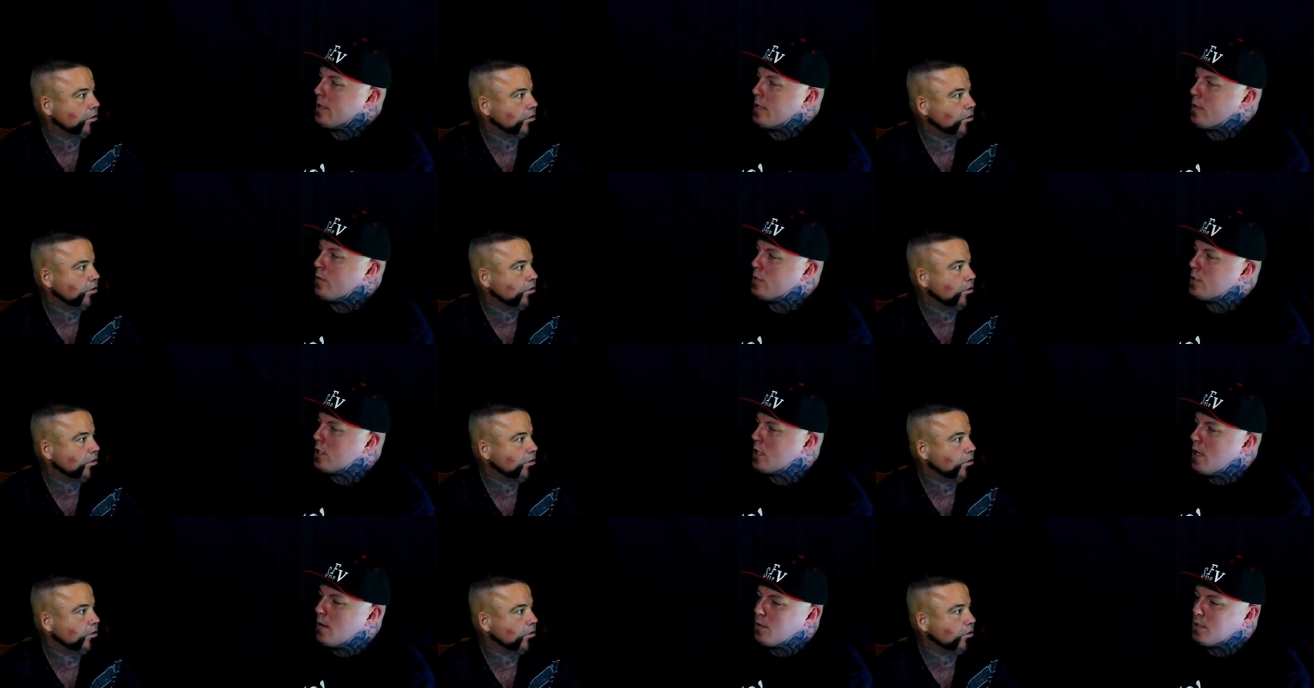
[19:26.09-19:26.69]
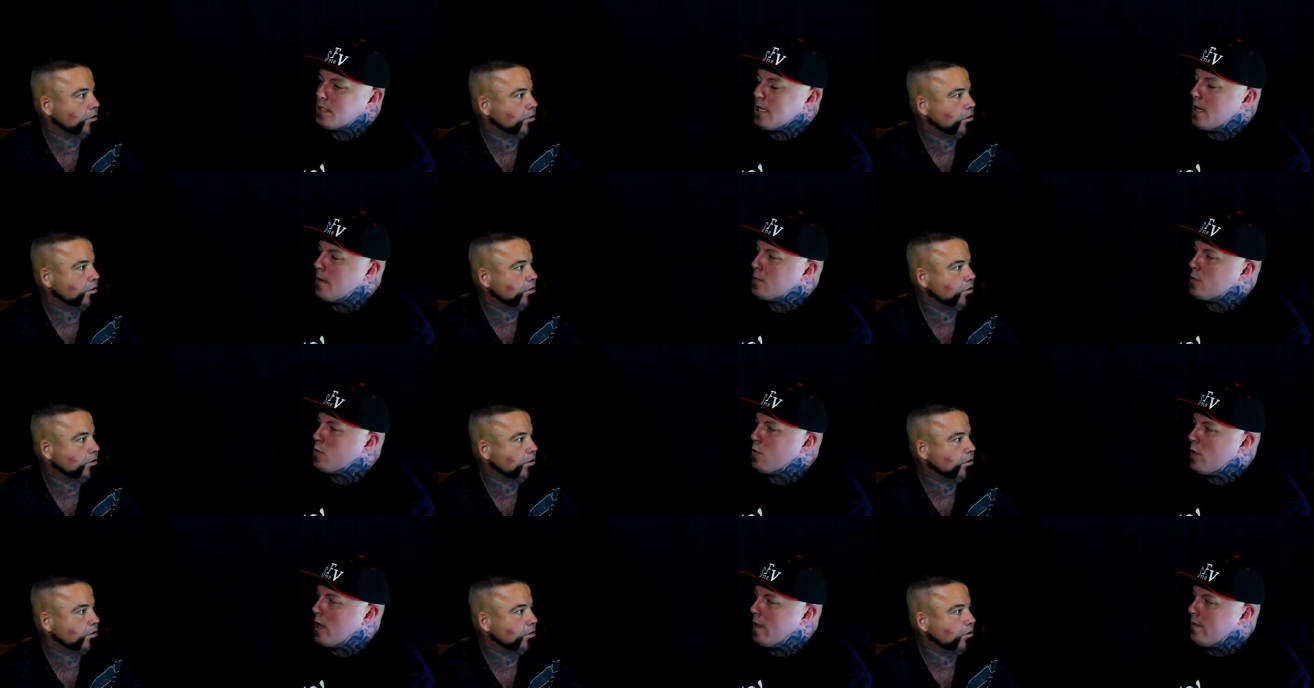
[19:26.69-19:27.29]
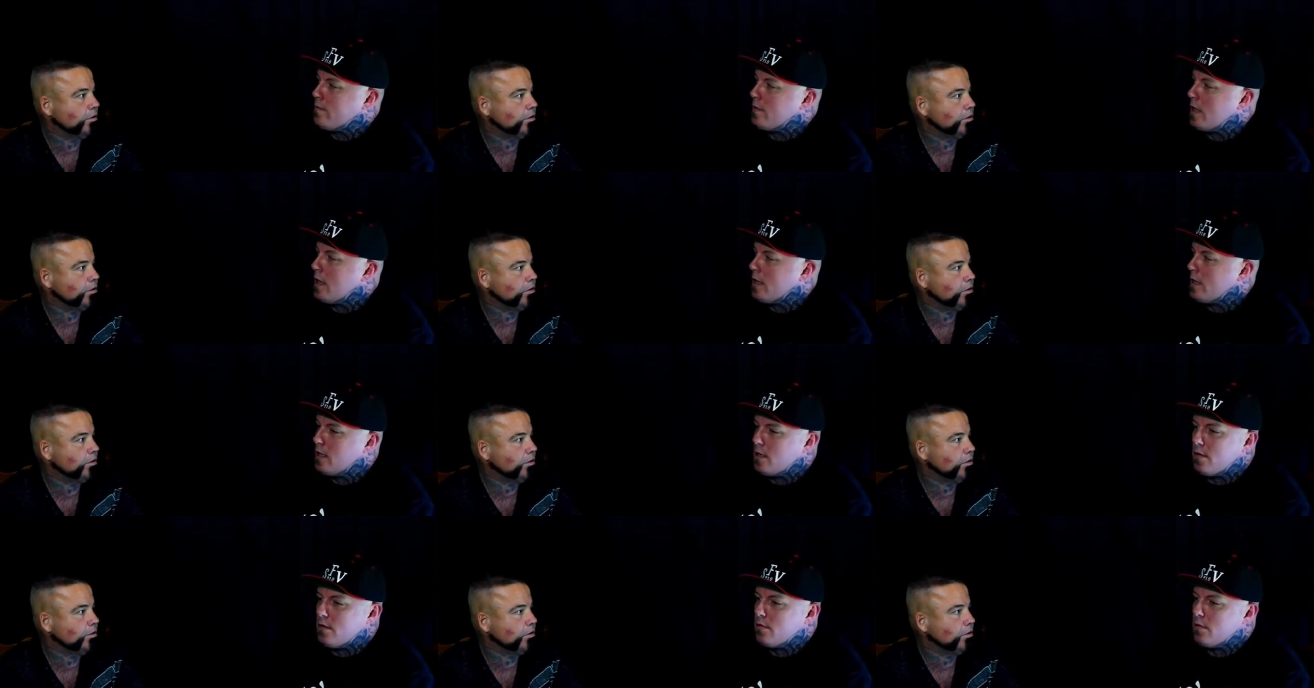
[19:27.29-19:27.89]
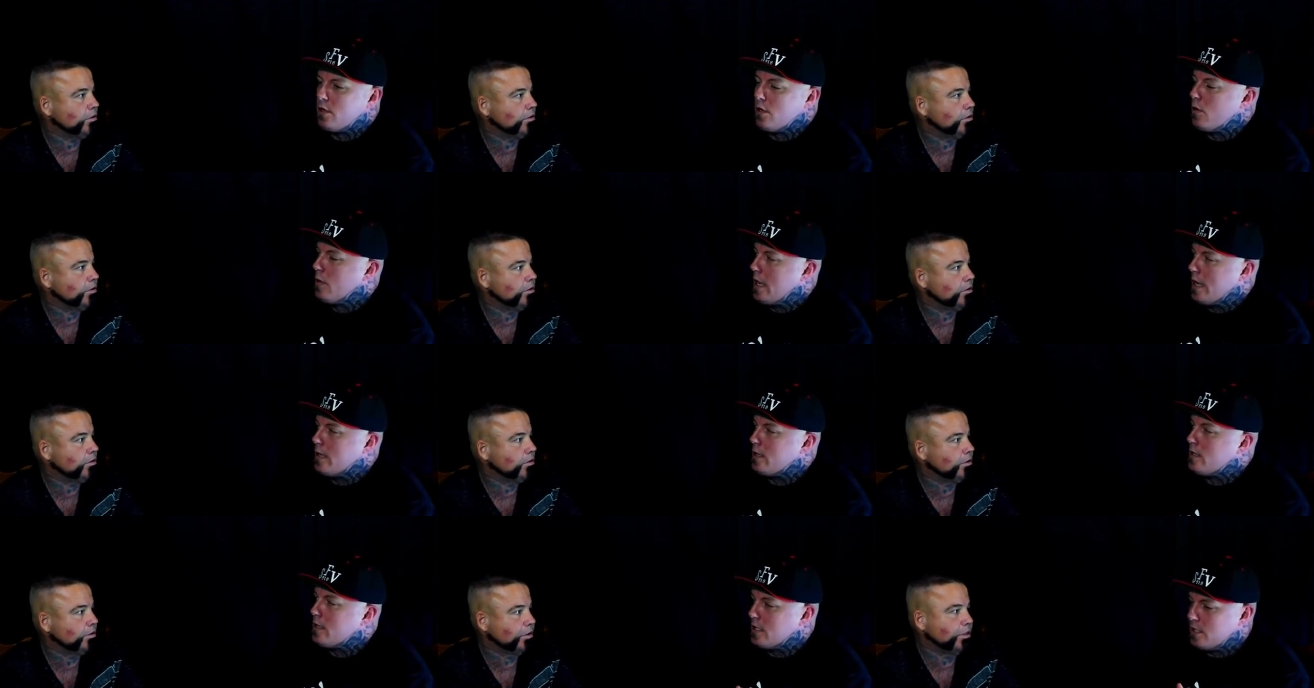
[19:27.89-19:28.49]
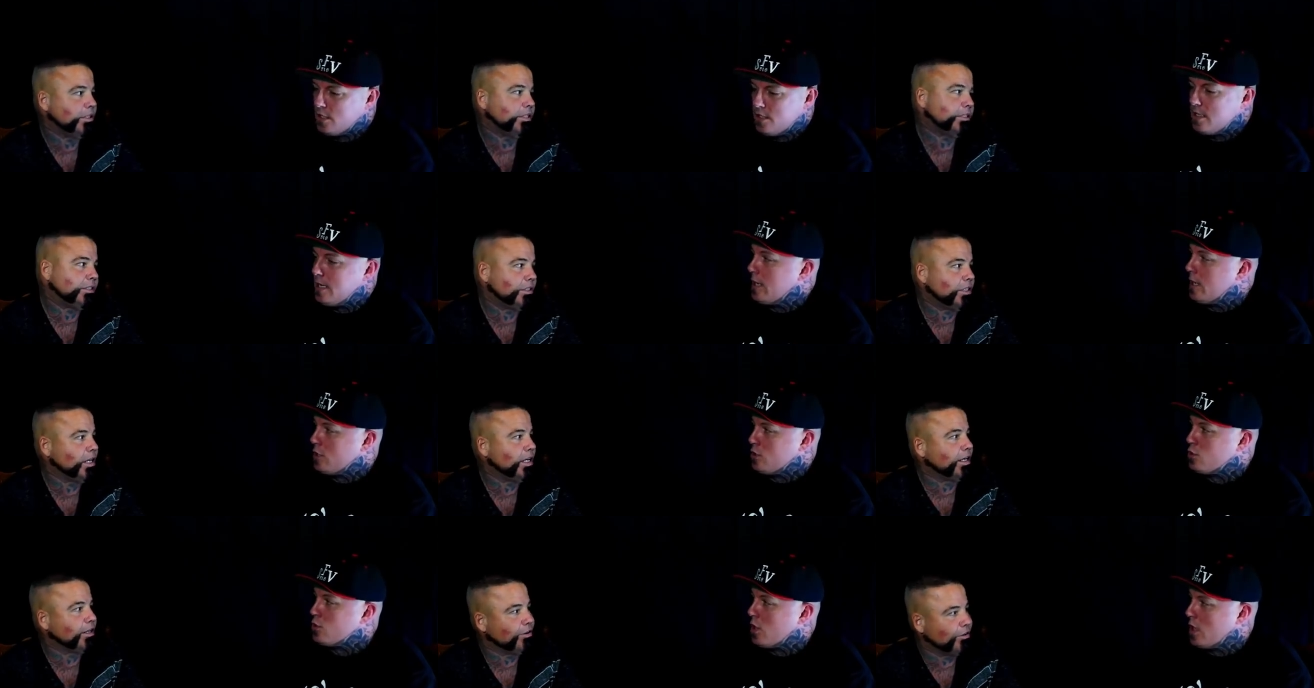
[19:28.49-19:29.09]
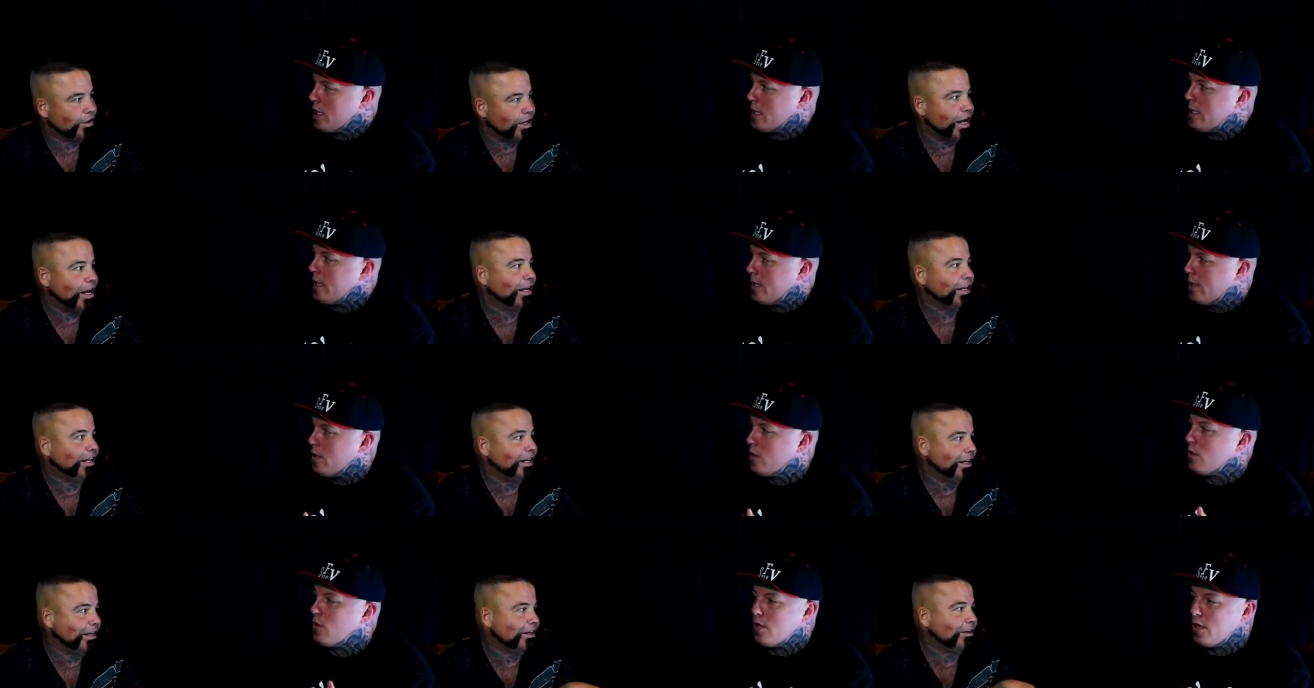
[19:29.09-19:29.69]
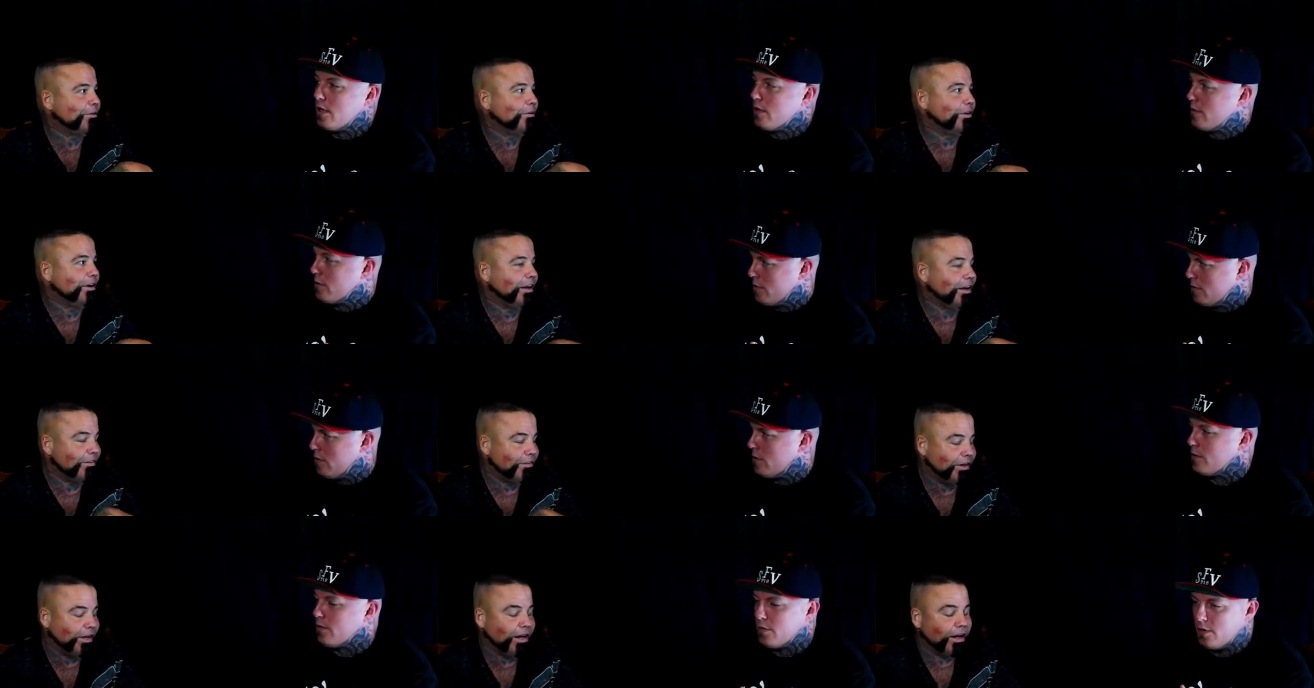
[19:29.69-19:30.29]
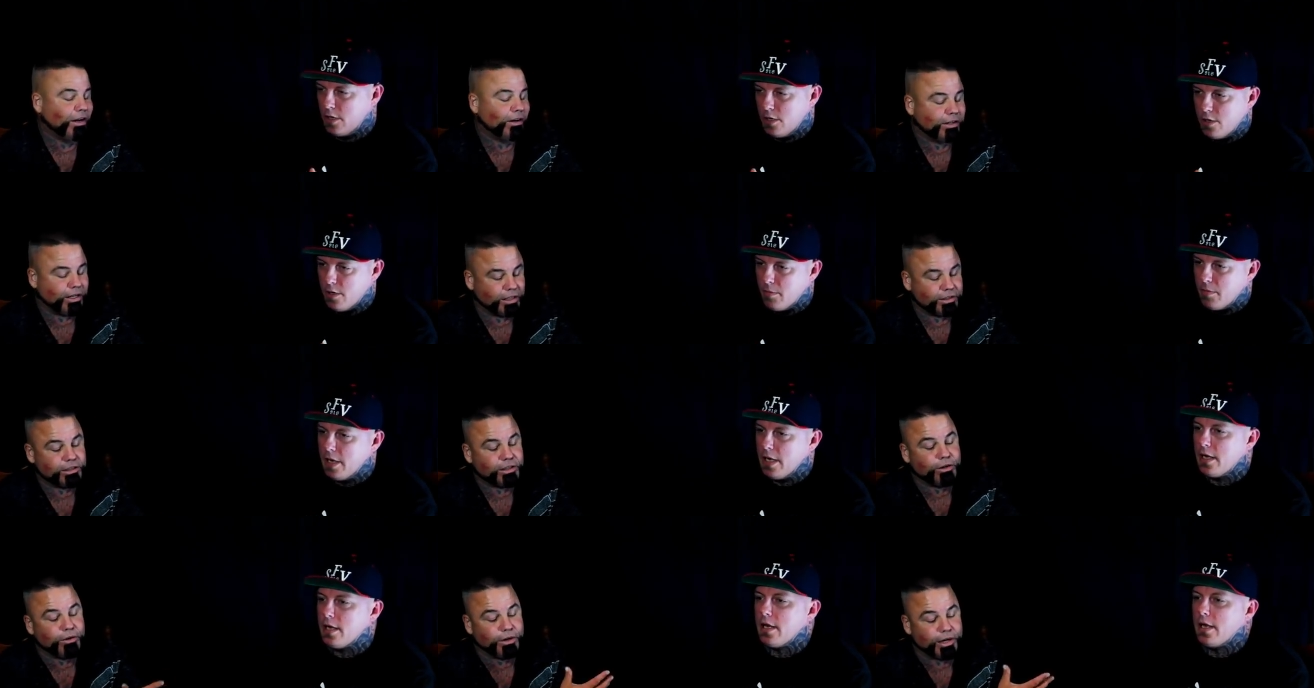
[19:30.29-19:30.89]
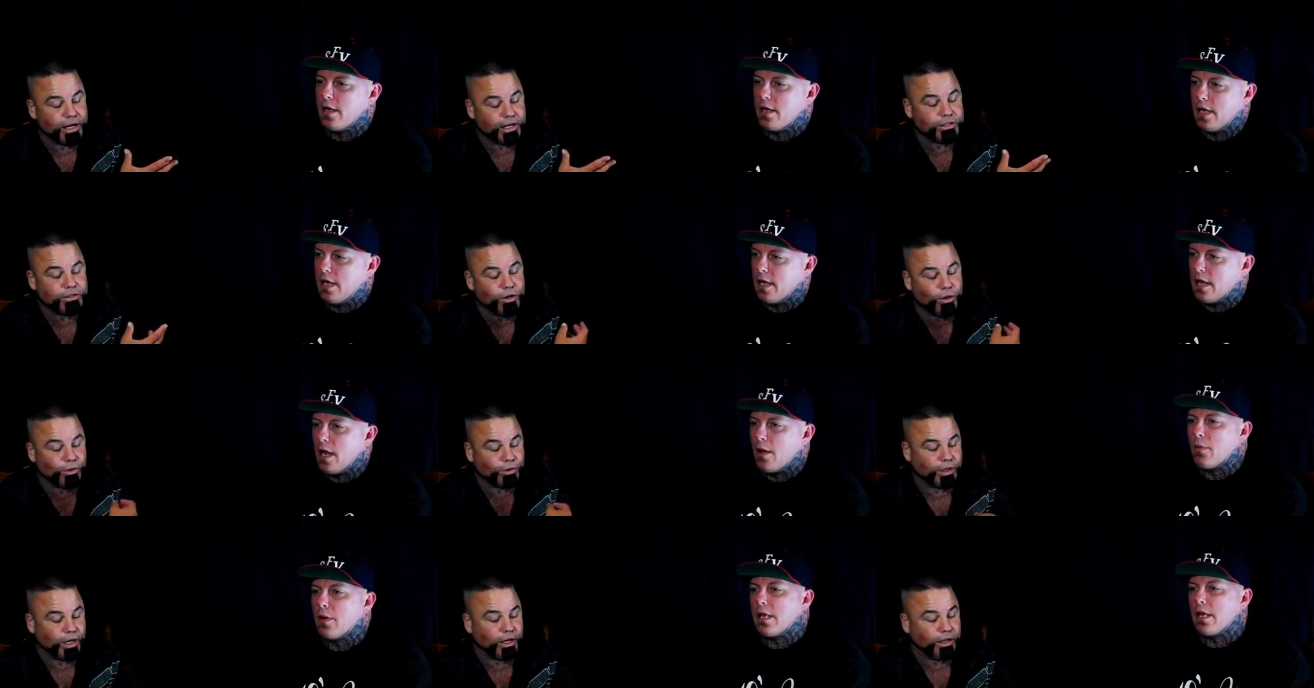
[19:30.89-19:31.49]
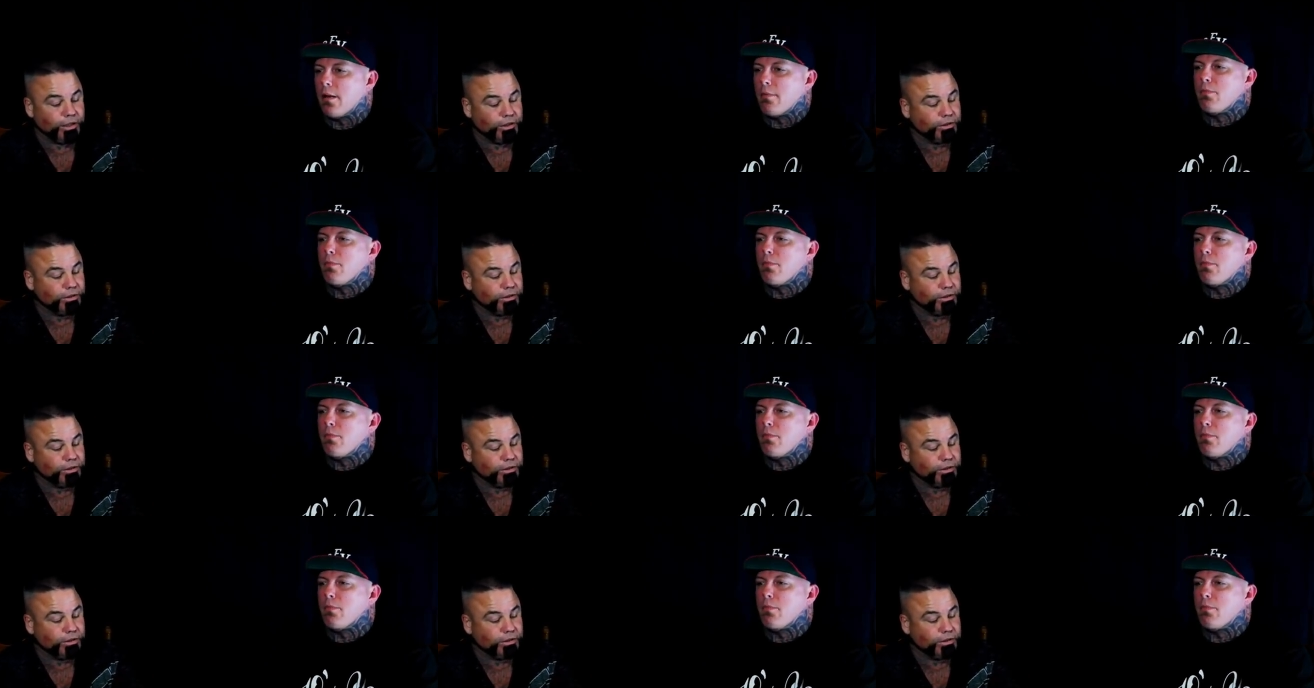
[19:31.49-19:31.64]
Speaker 1: But there was a couple times where I've done a you know I just, Just did a like drug deal or, right, or yeah, you know what I mean, and, and I would on.